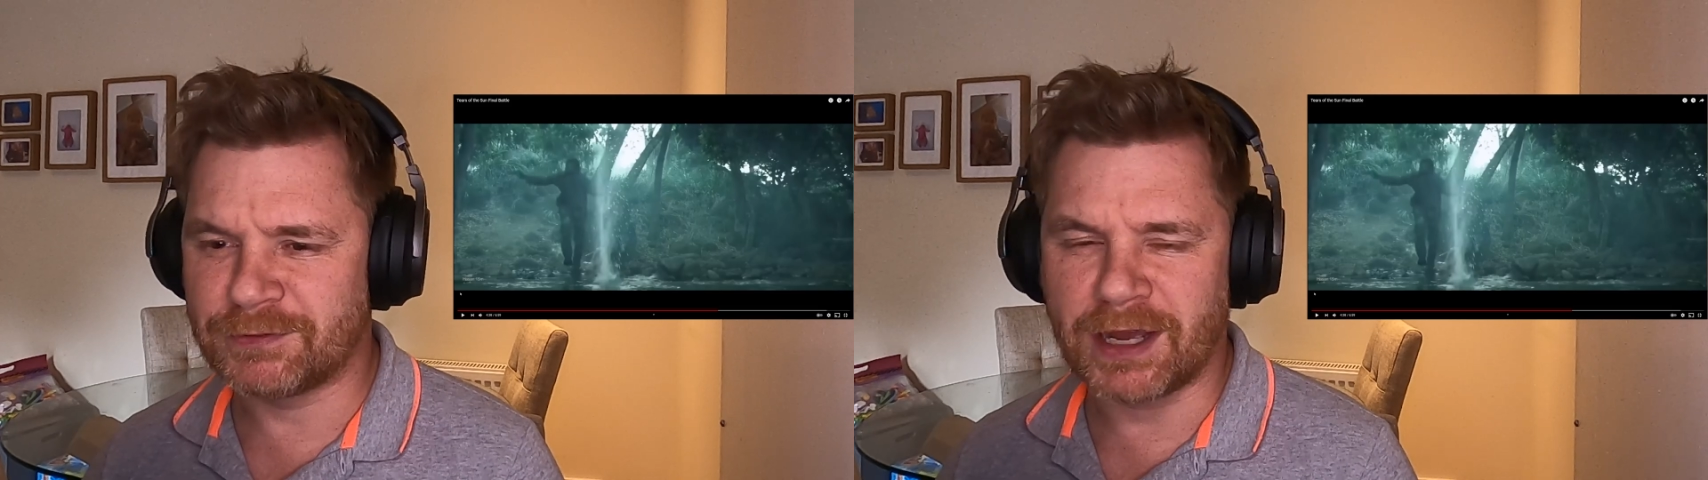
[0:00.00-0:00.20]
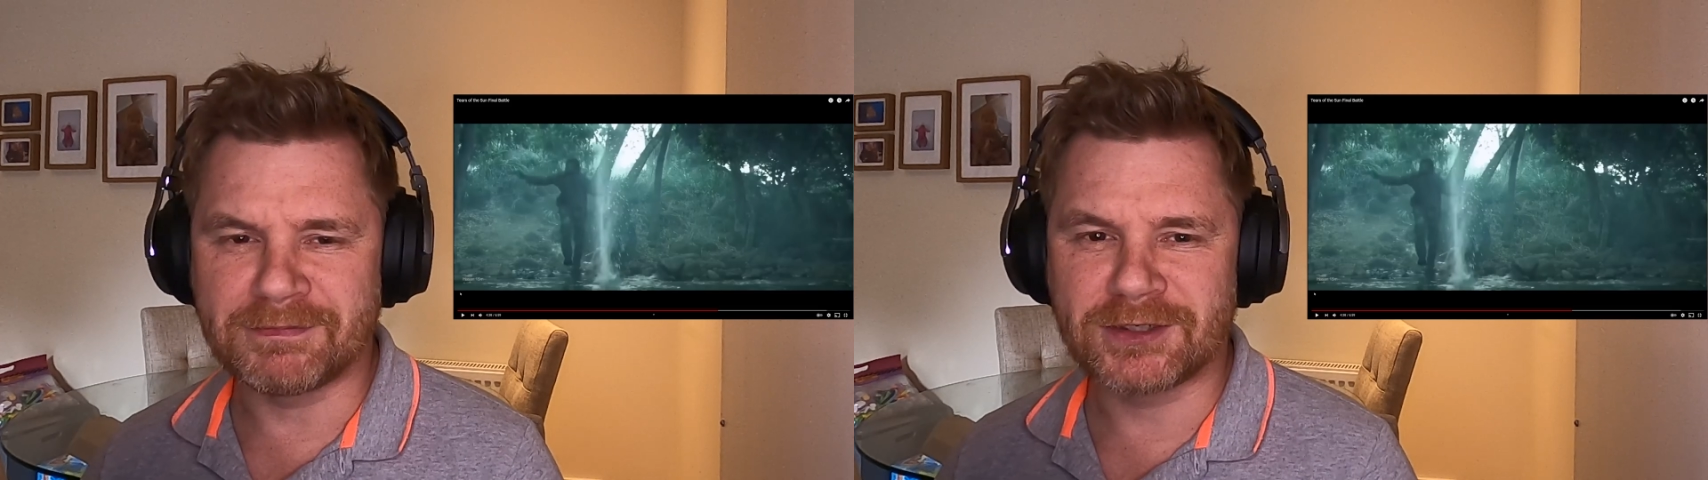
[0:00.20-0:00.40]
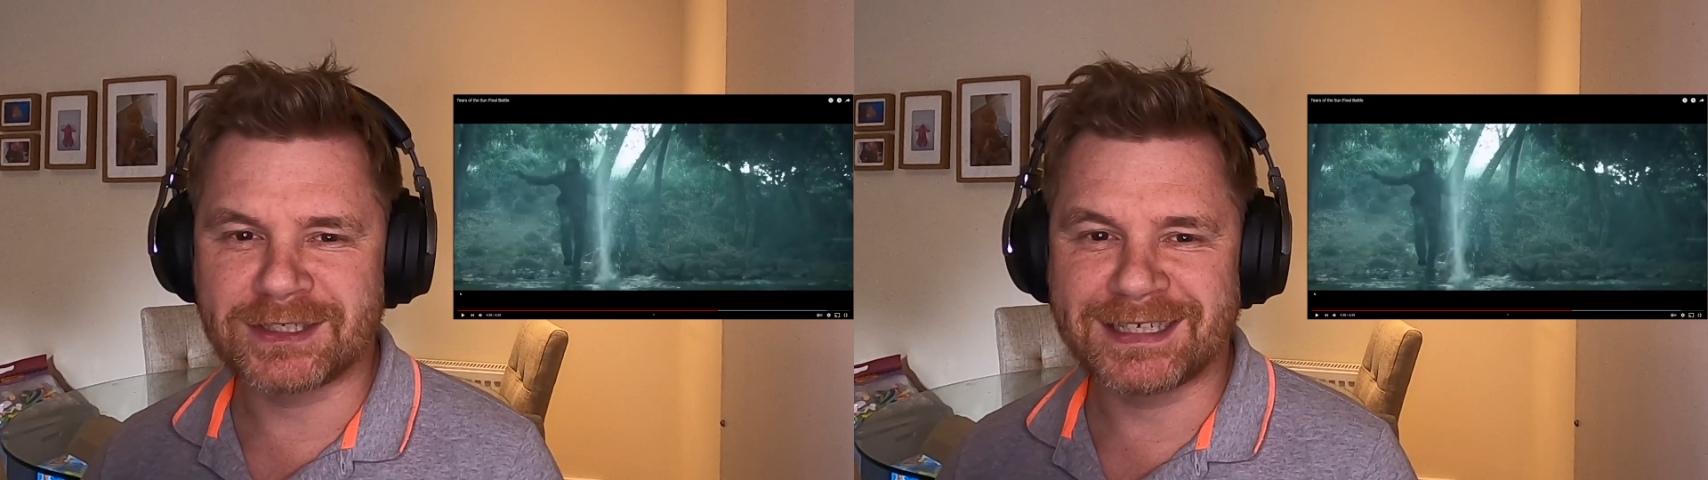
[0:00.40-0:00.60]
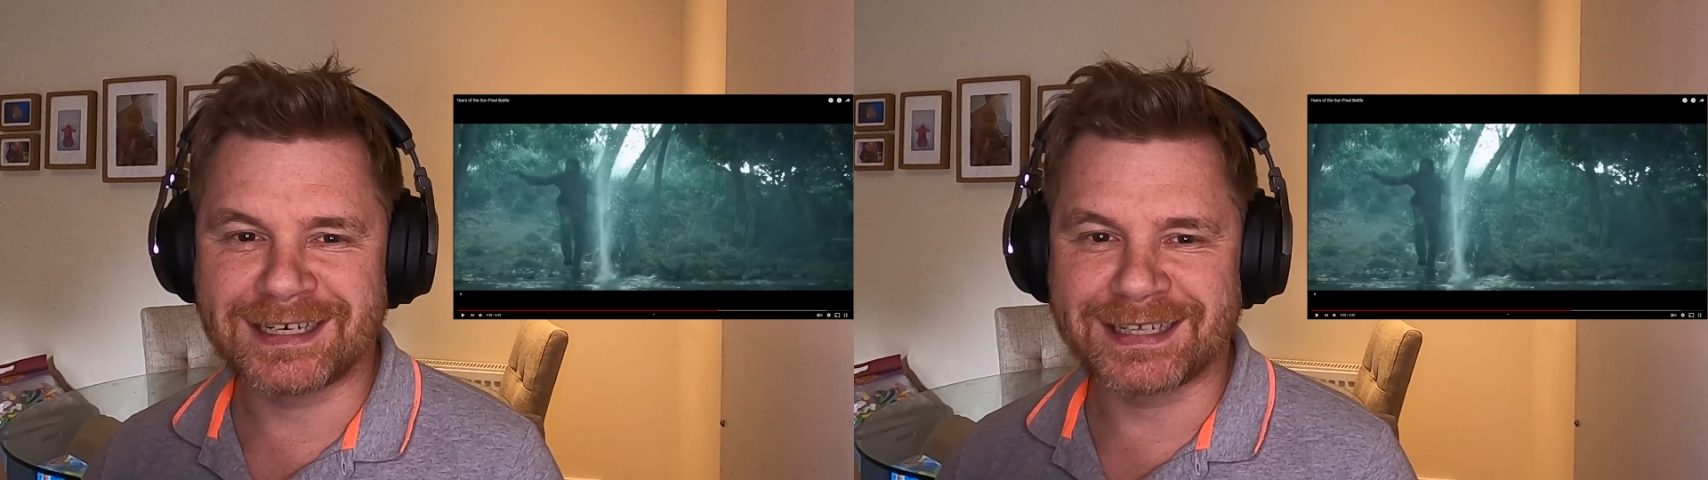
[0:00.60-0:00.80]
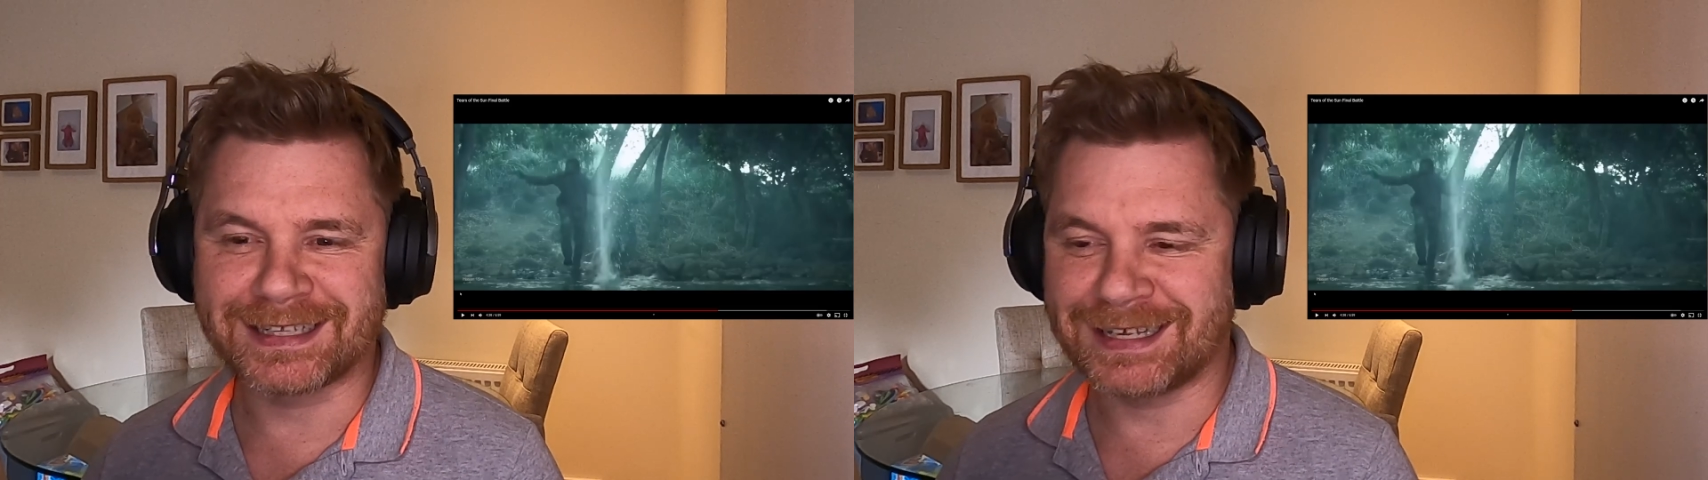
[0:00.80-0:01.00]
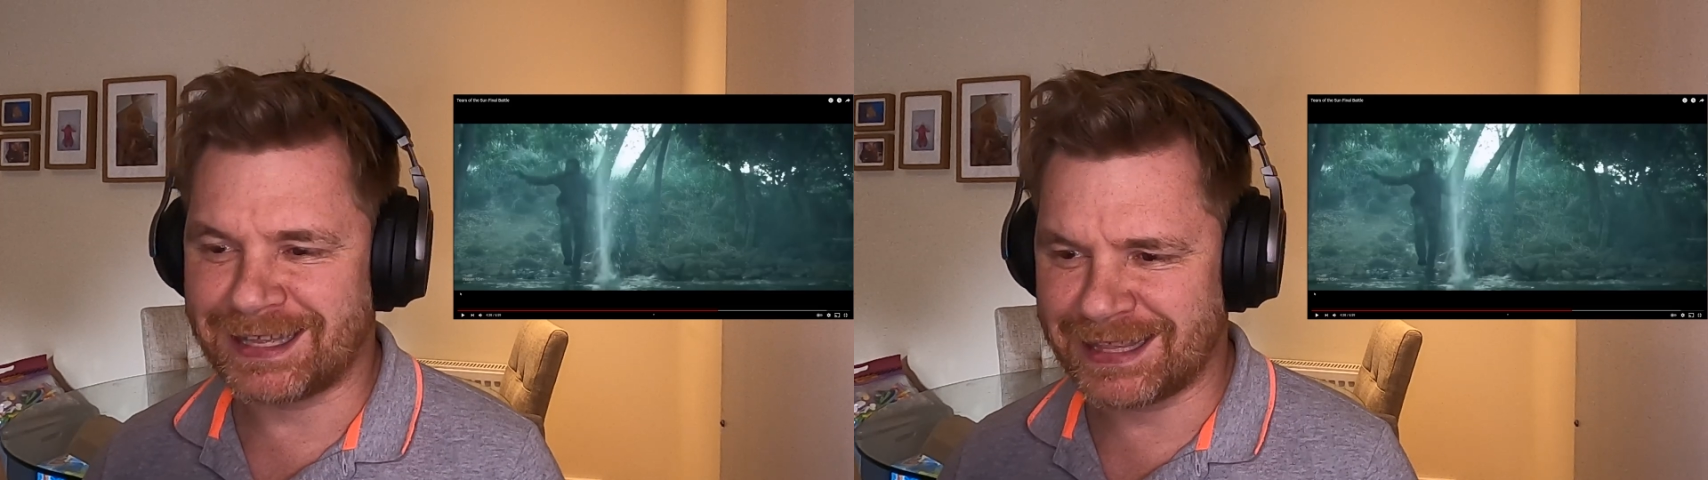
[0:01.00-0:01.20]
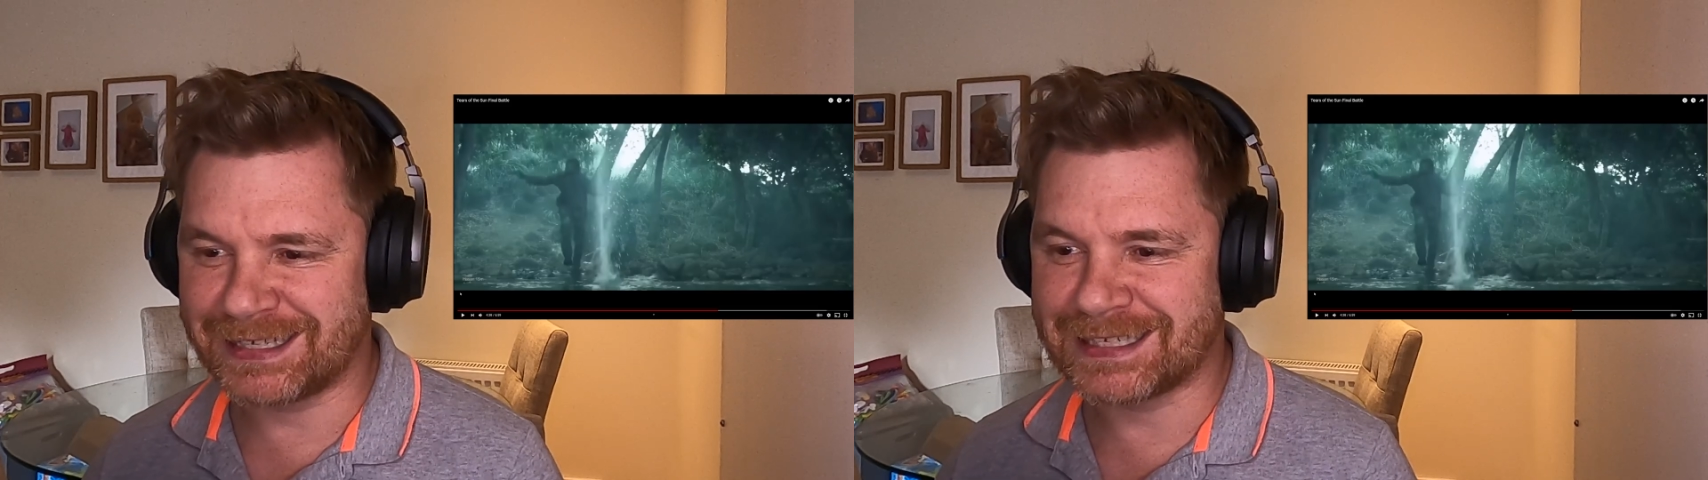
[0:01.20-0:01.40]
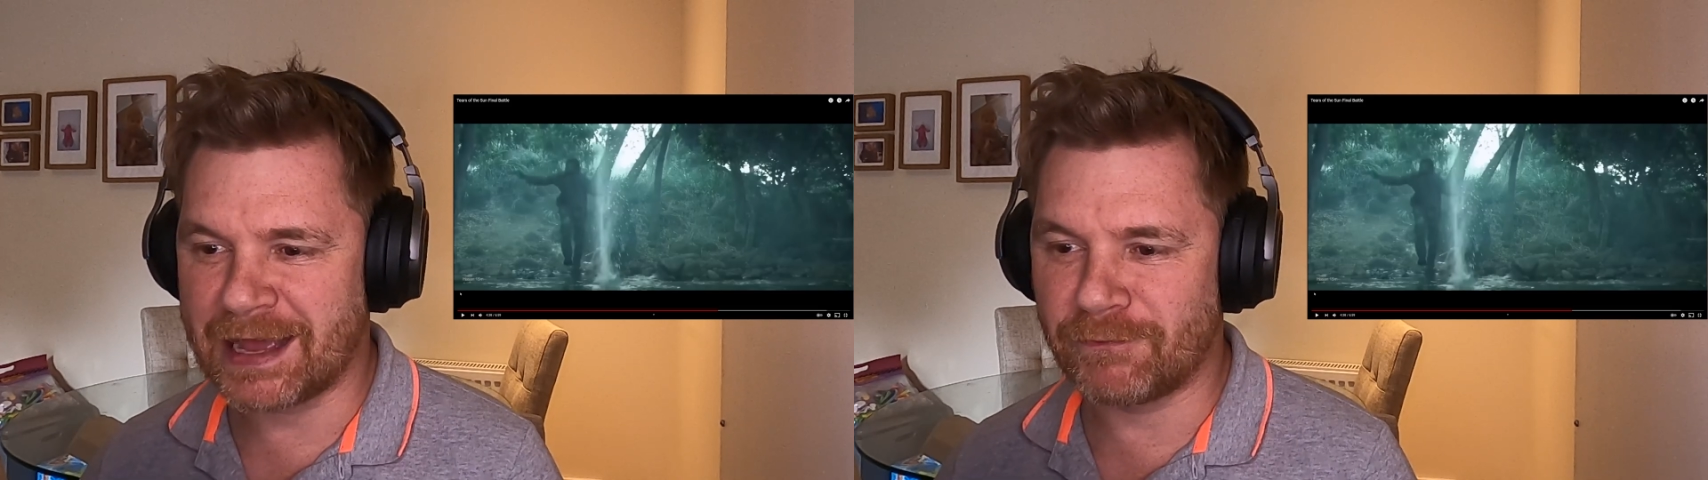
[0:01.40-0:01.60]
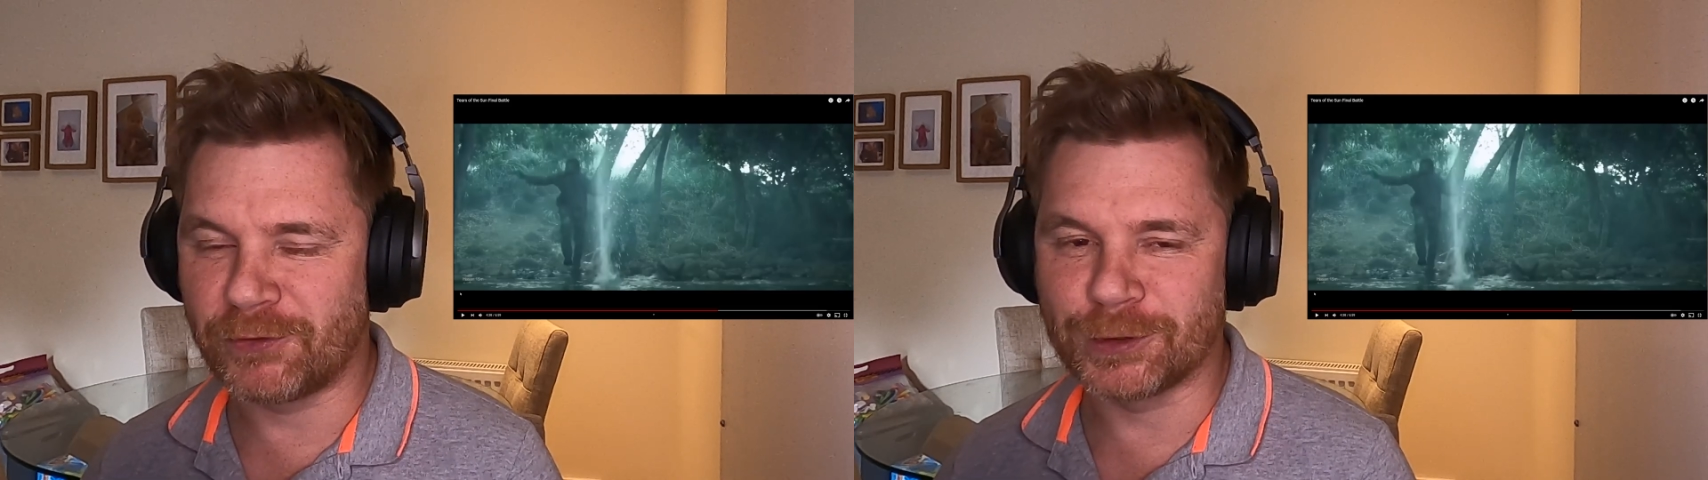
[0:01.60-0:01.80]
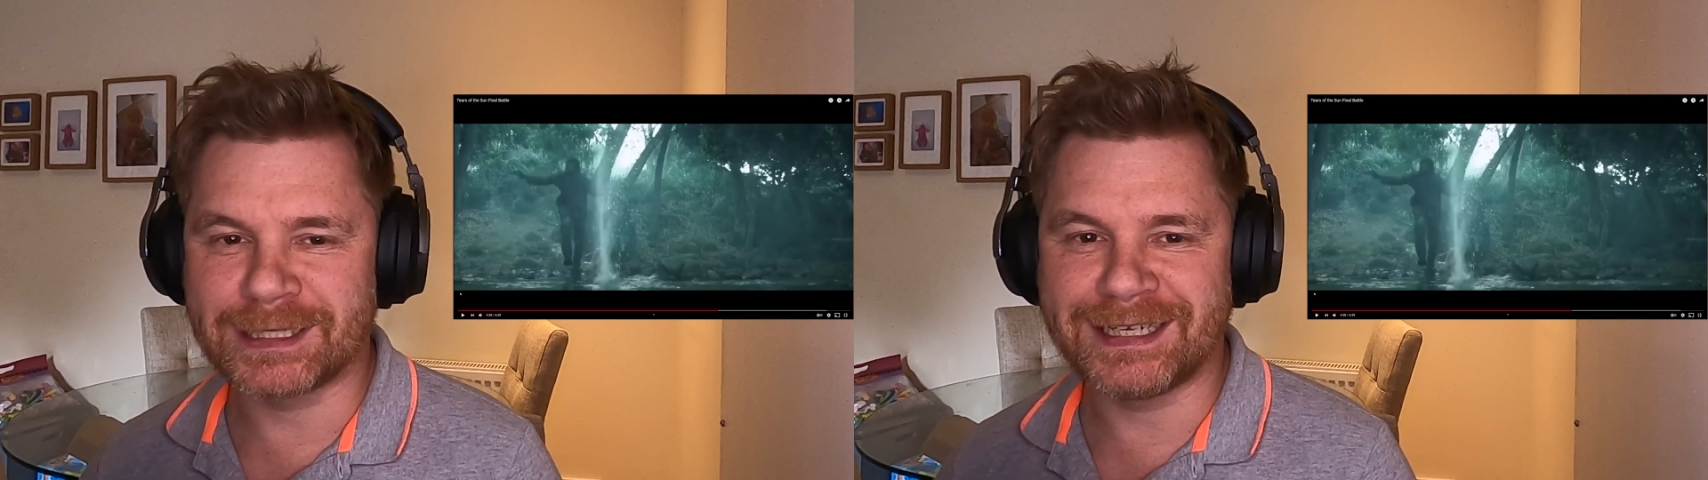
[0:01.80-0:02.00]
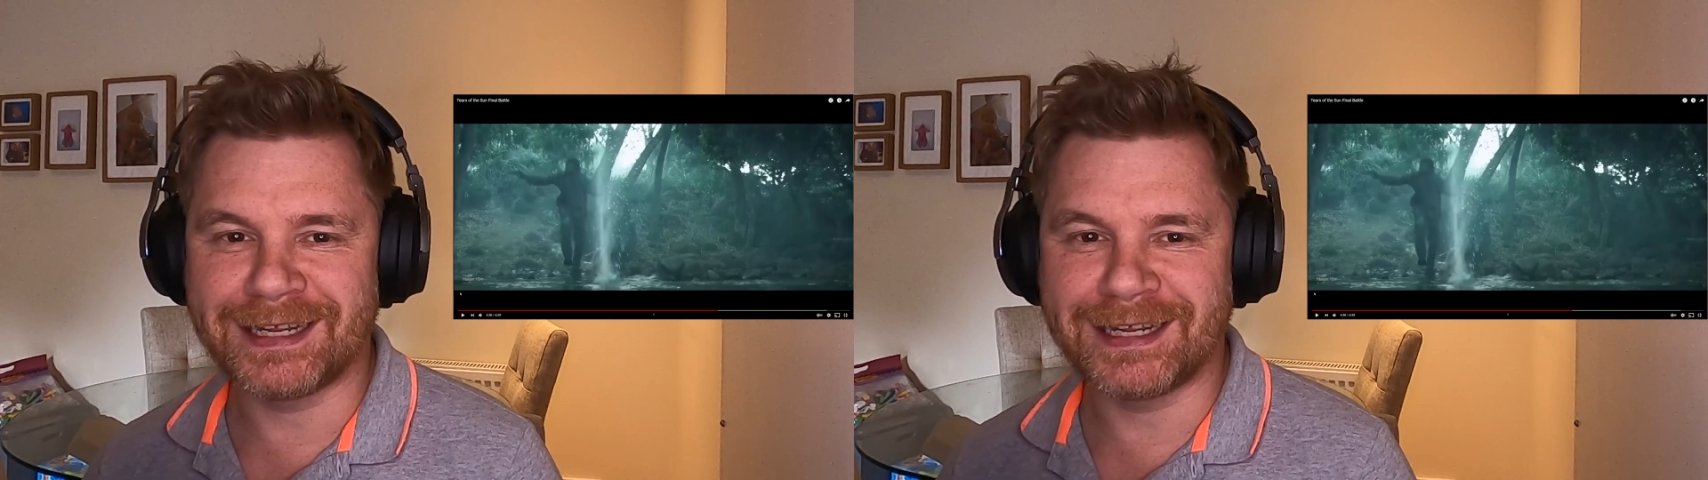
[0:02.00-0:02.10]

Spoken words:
I'm just seeing like I think it's the M14